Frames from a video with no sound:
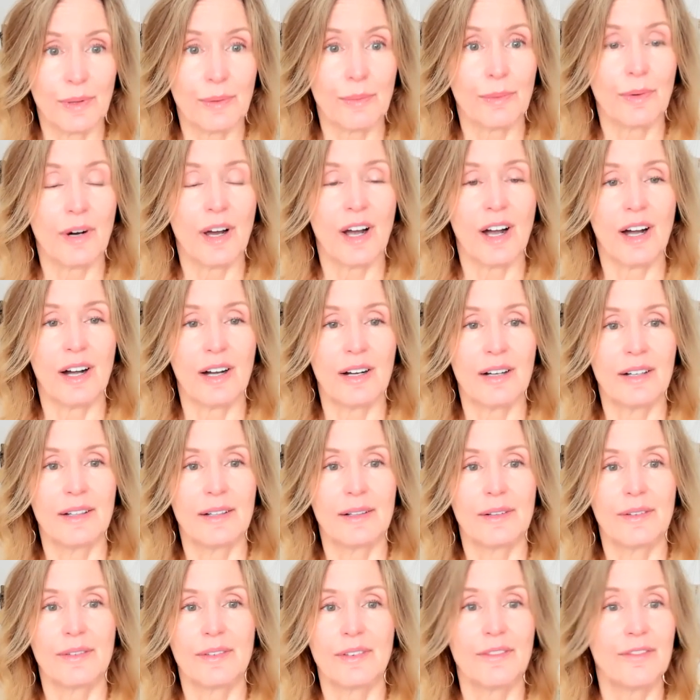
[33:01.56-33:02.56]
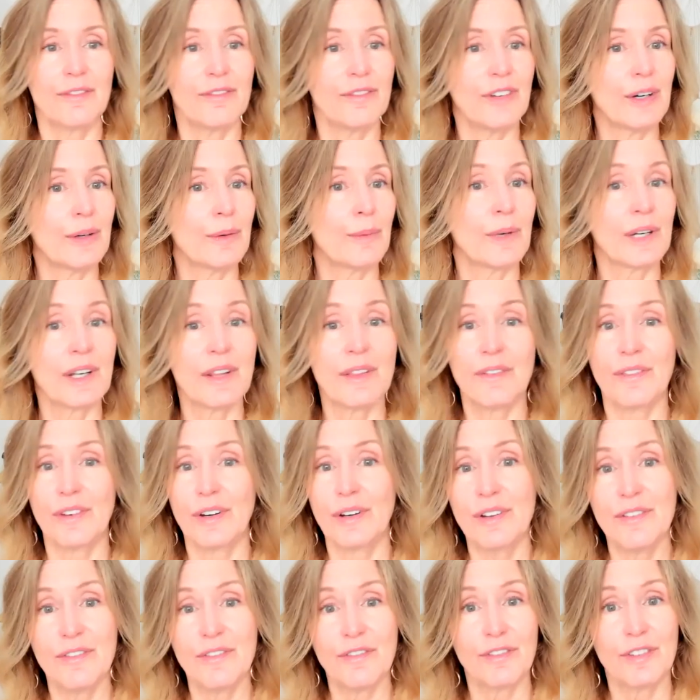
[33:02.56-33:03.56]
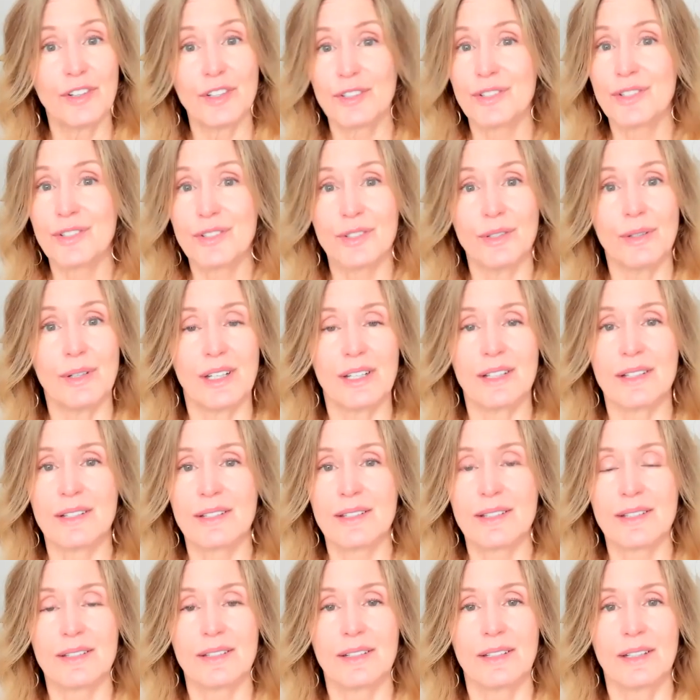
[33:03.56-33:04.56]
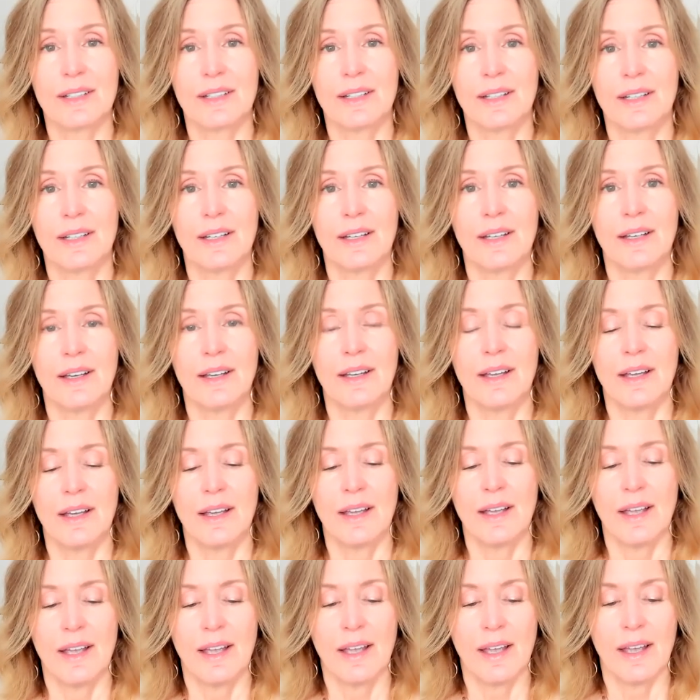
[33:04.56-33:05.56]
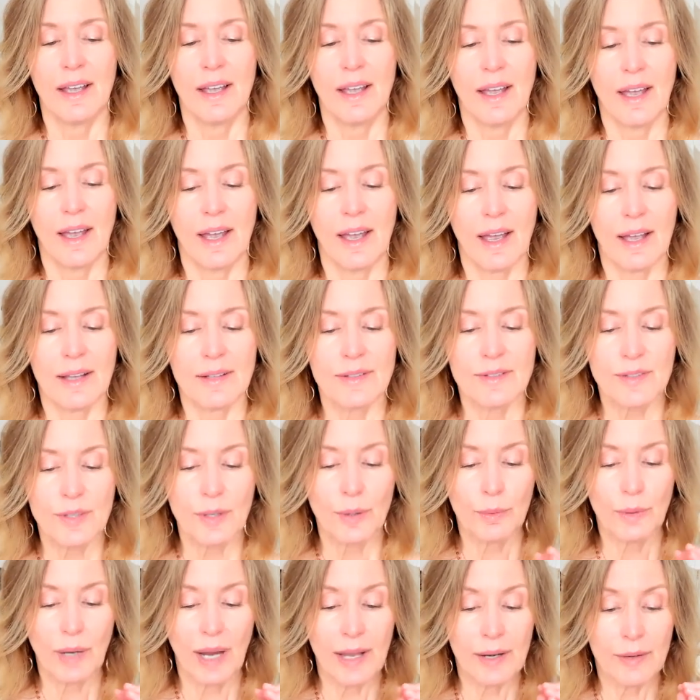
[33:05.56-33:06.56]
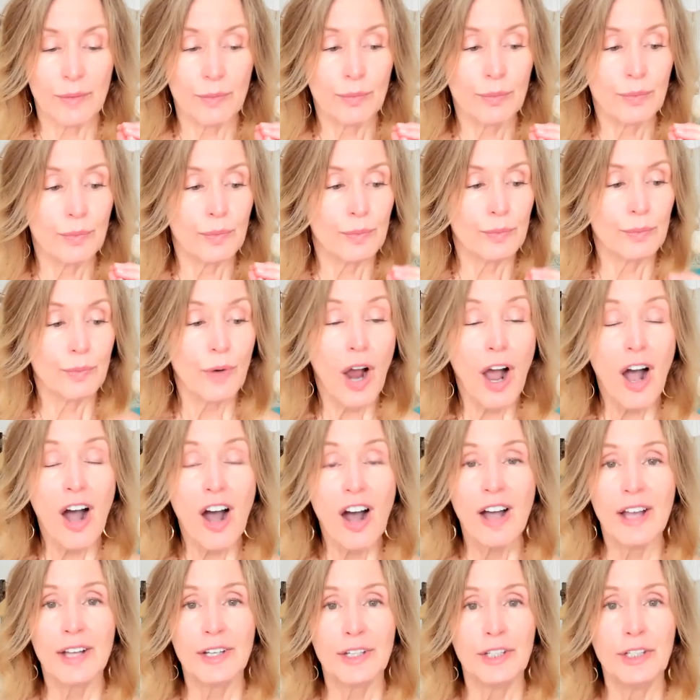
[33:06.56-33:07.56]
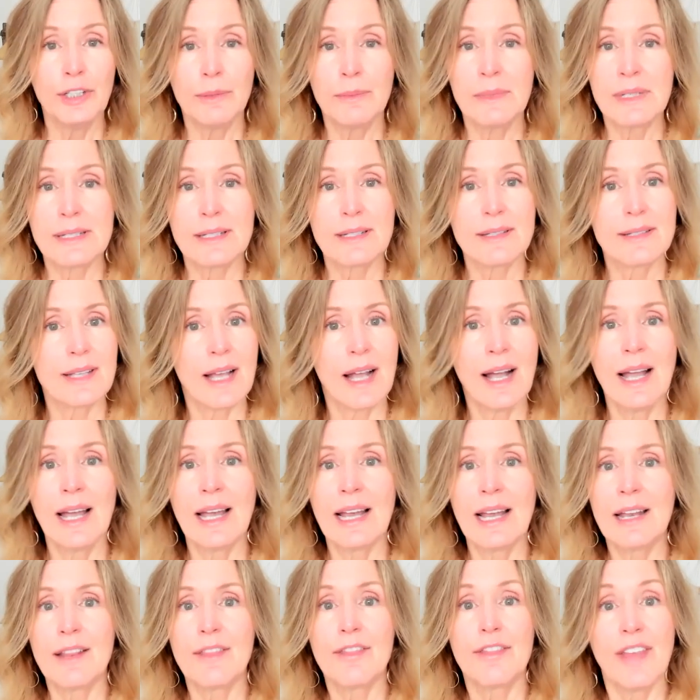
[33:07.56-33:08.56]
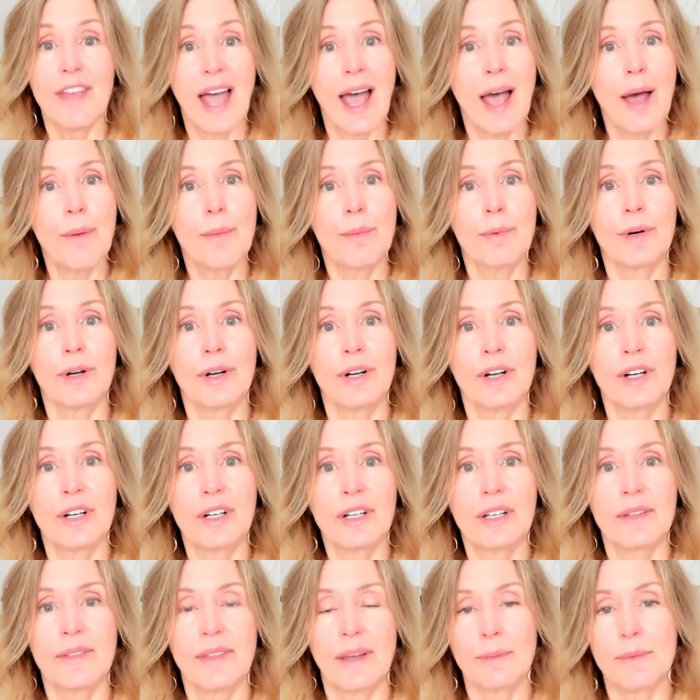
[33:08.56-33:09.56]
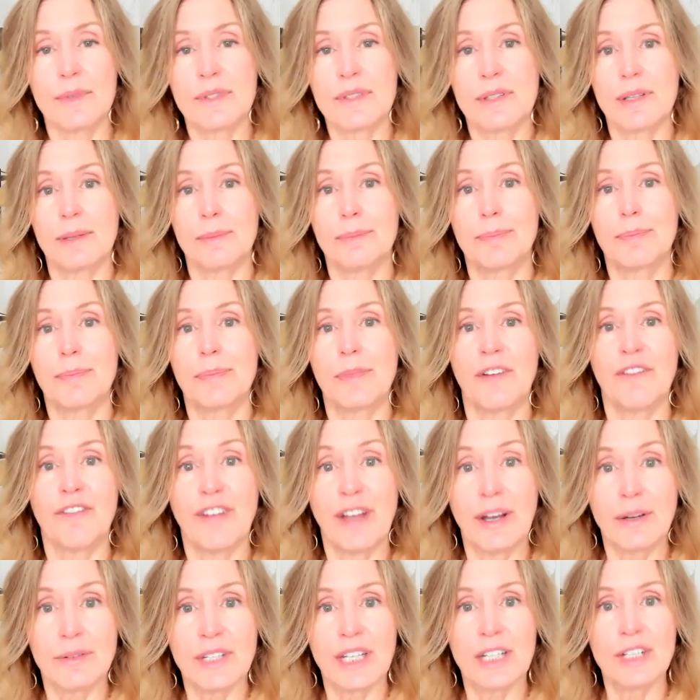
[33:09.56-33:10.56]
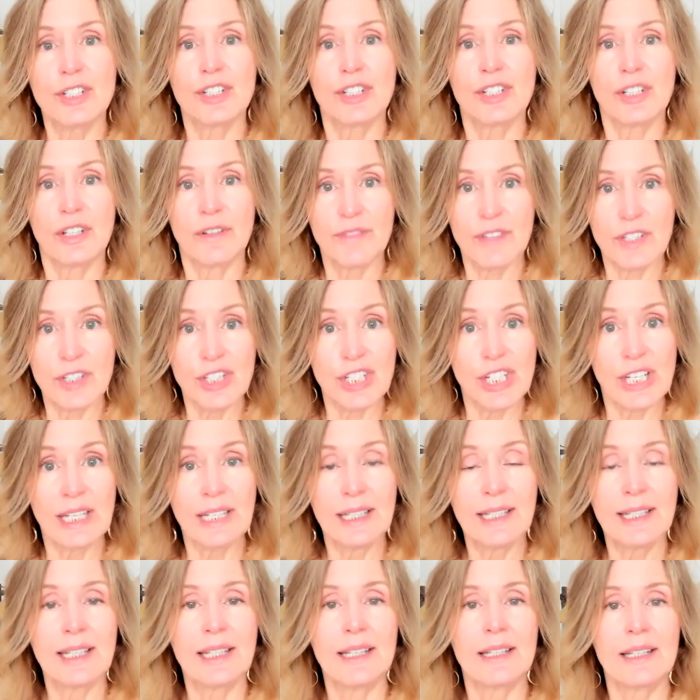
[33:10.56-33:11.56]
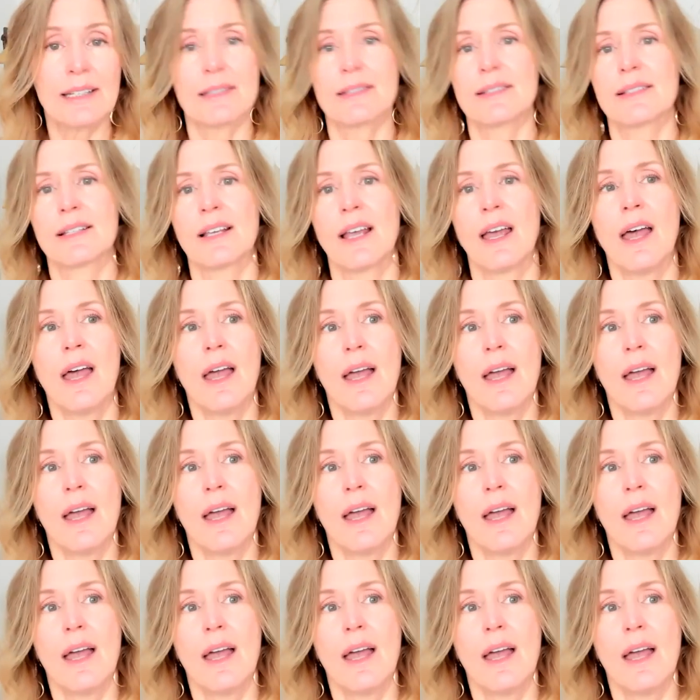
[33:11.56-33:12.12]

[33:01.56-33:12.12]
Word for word: with Ra, the very, one of the very first students and so and Ra and human design that work that was the the foundation of the gene keys